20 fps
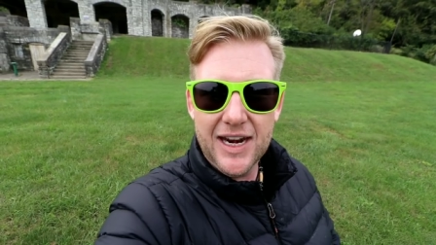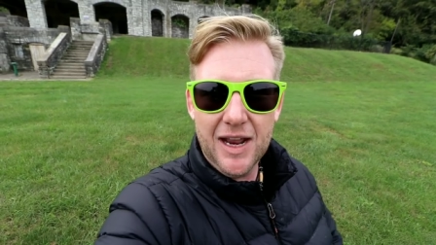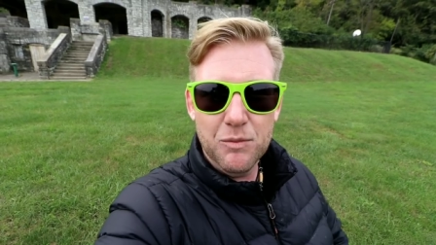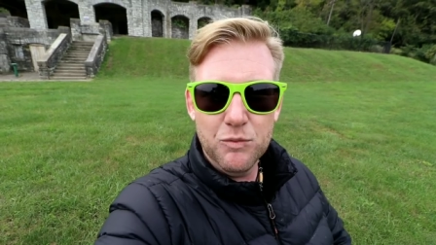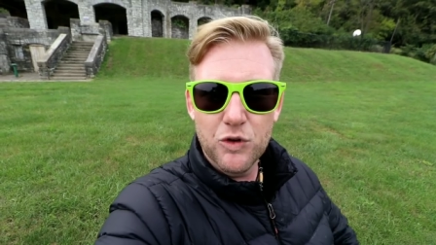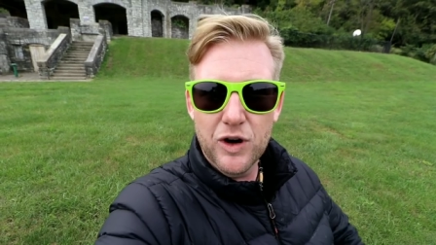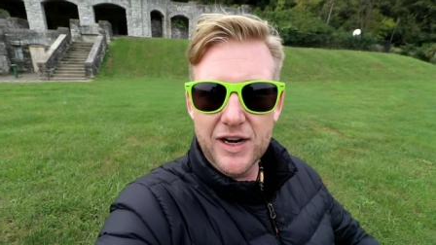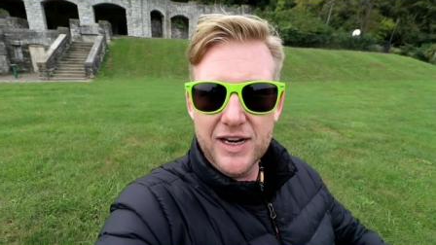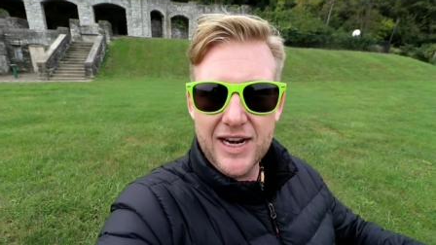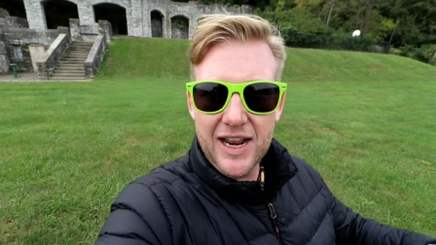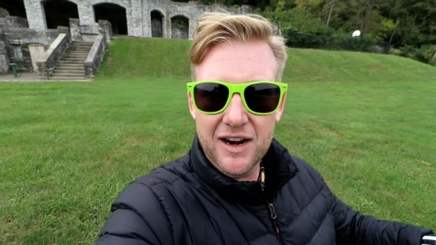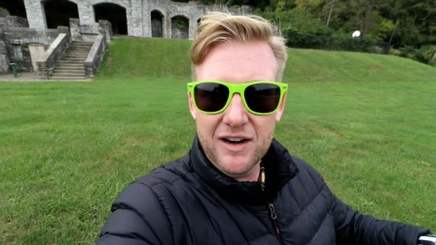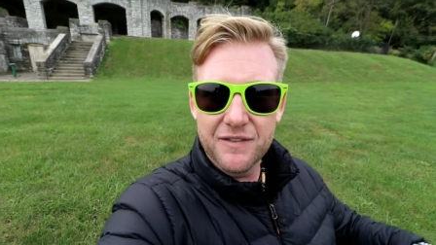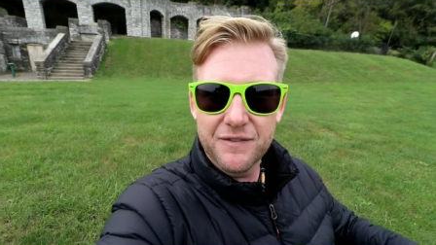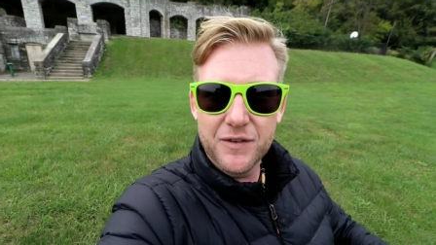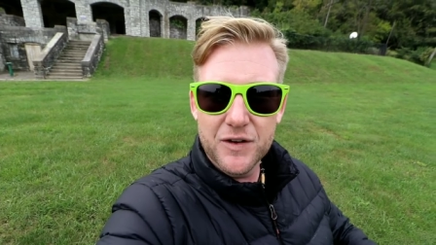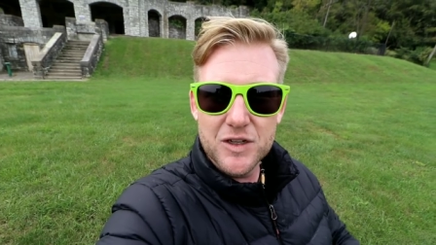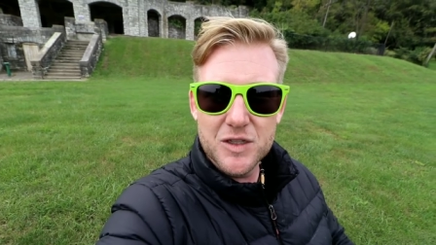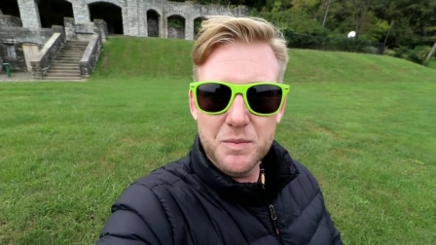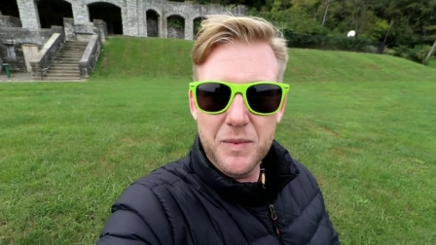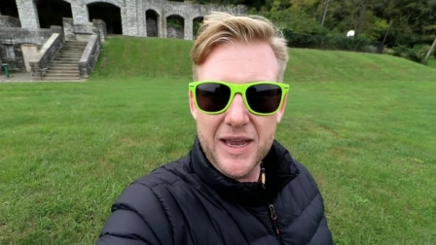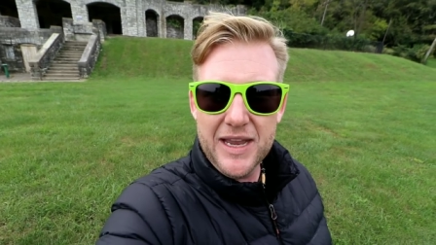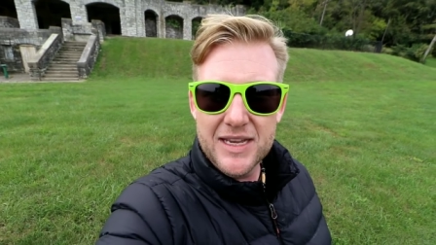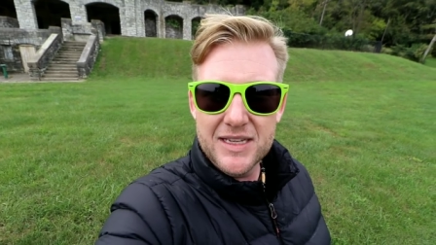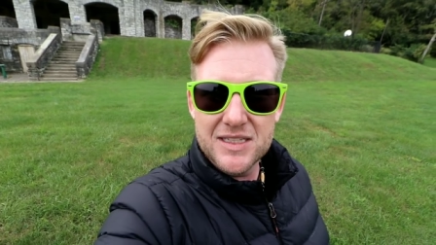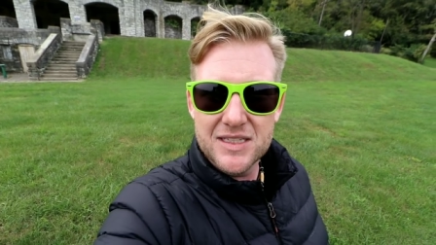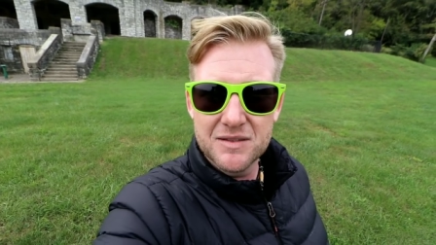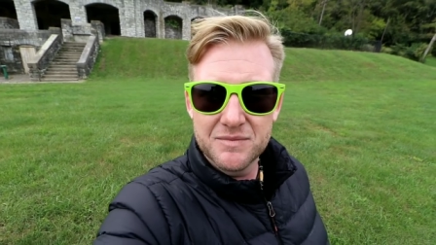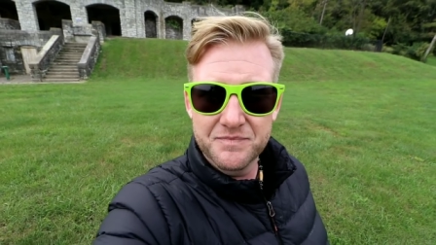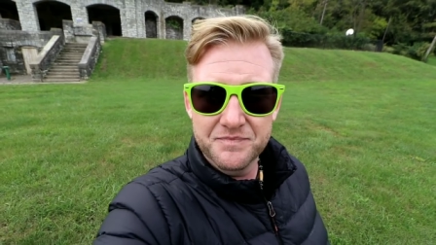and I'm running down to first
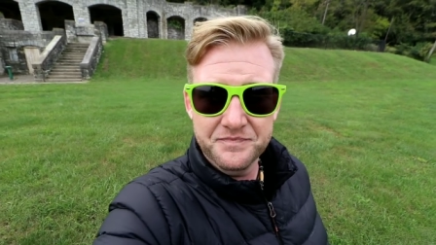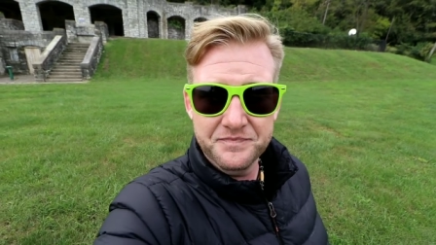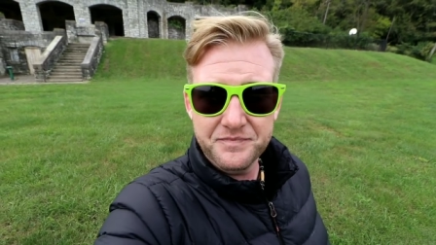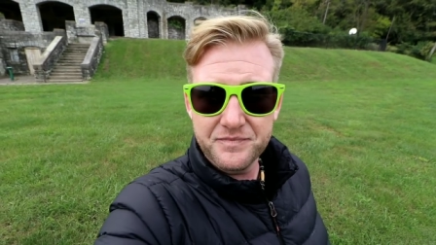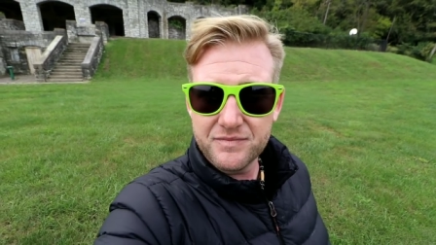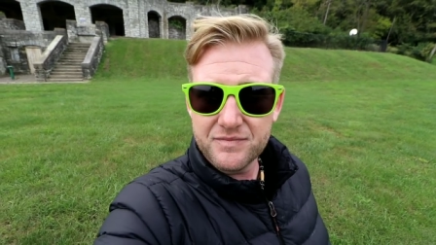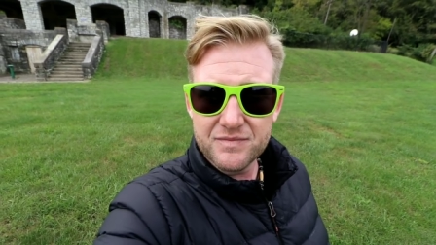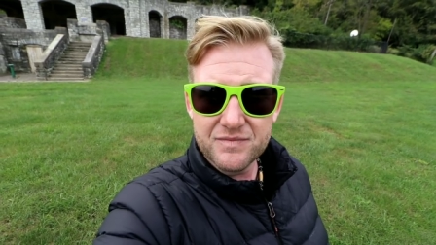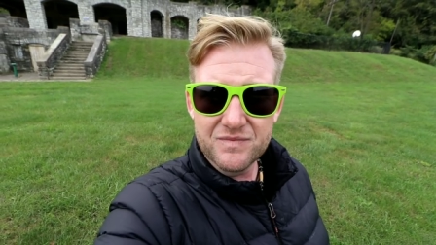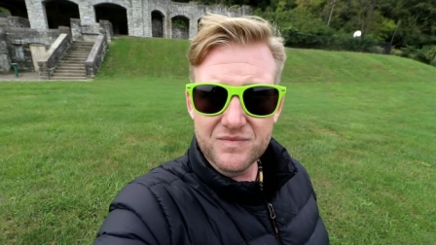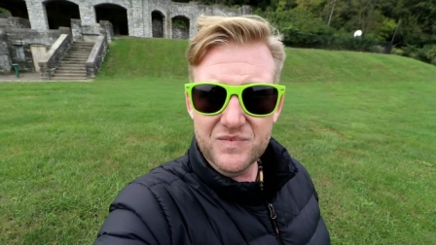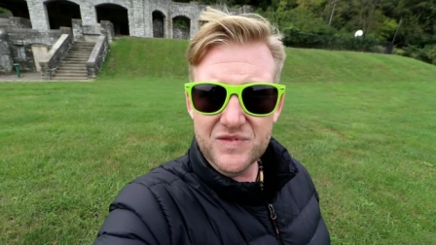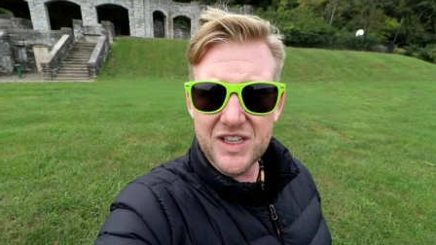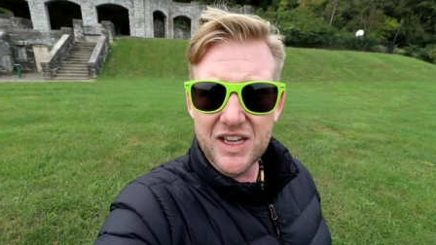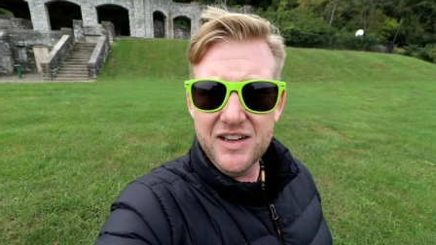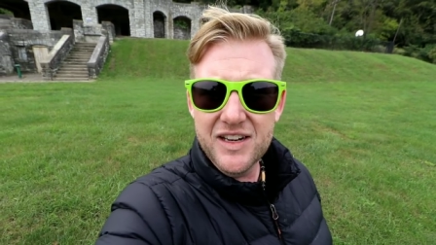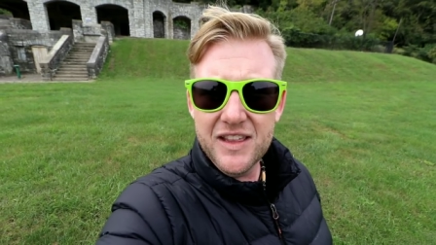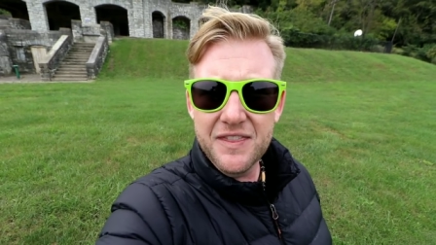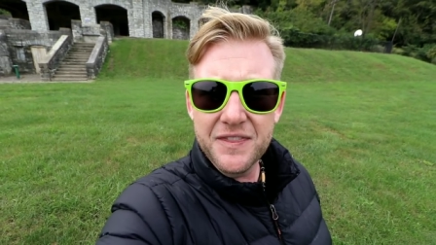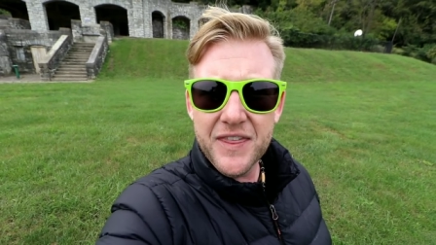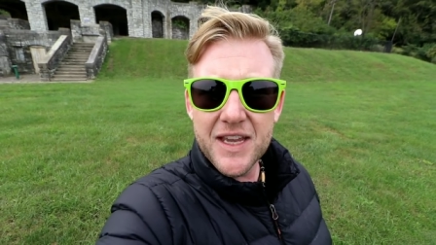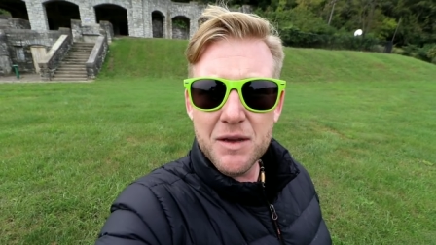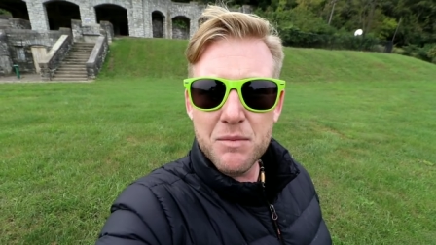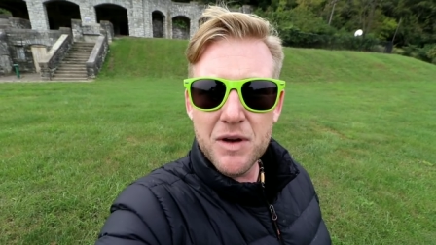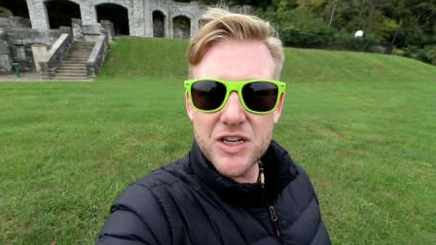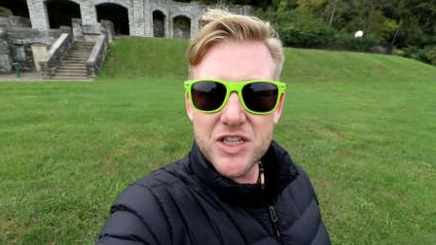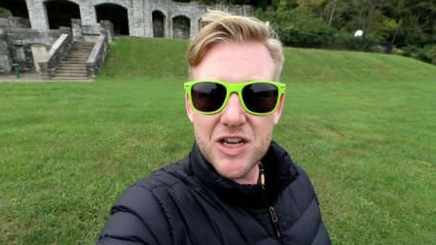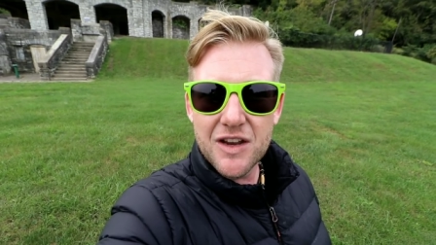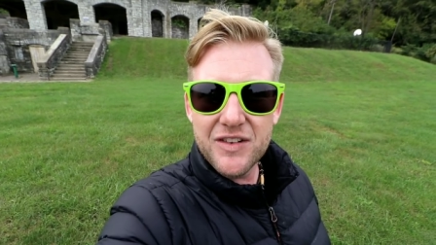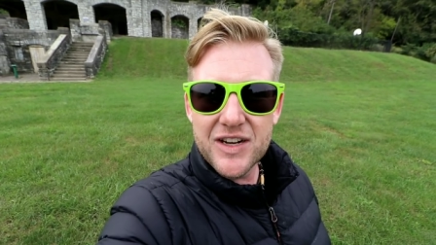base and didn't think
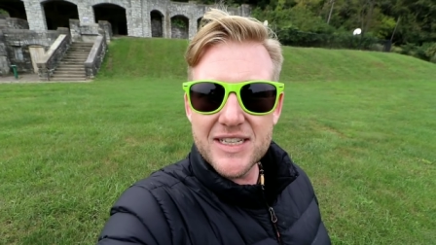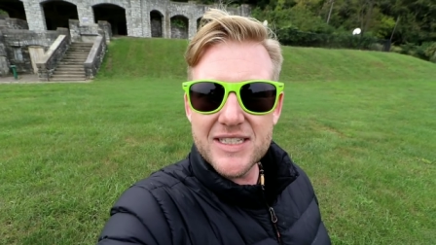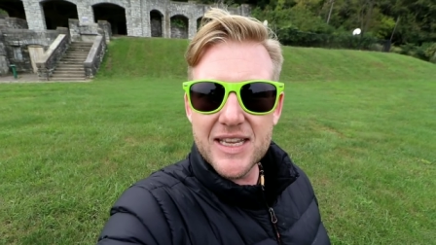much of it.